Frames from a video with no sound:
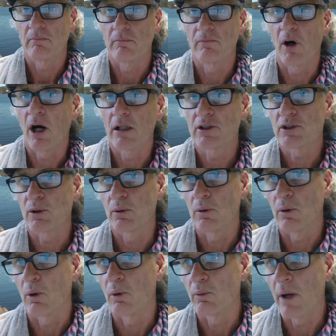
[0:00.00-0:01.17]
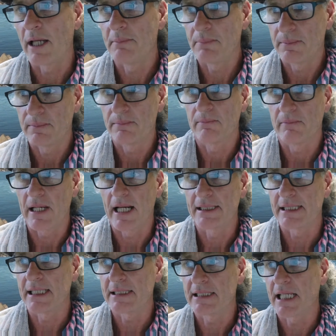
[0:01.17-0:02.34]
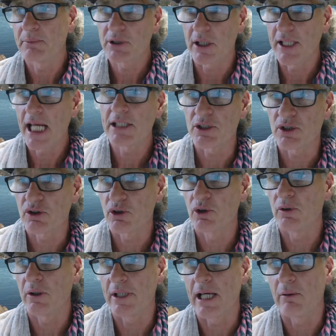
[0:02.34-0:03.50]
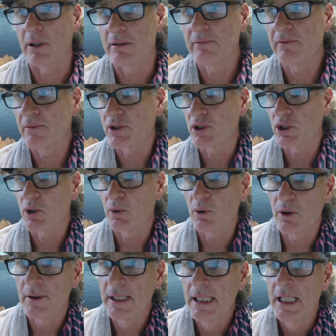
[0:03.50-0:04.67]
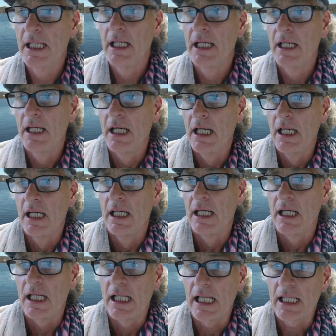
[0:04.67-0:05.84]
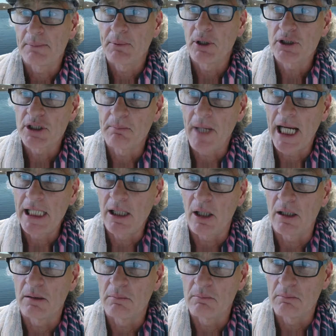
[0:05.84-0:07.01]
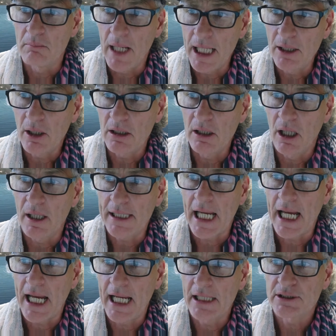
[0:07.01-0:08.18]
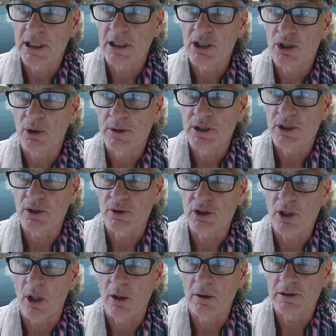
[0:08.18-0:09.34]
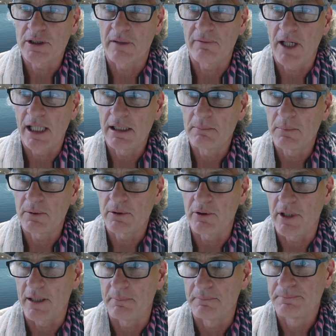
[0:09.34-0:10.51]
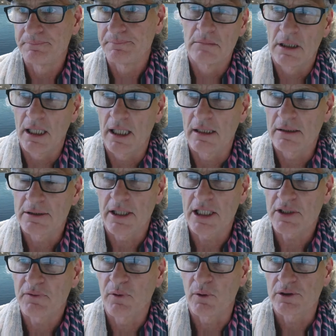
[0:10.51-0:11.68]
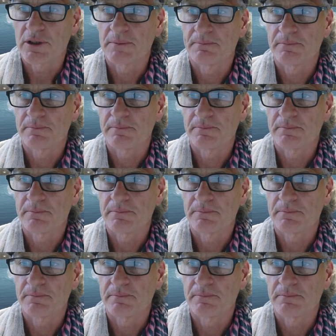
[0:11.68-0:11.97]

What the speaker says: violence or rape as an example. So the answer is true on that one for sure. The person may not like housing choices or styles available to them. So that's false.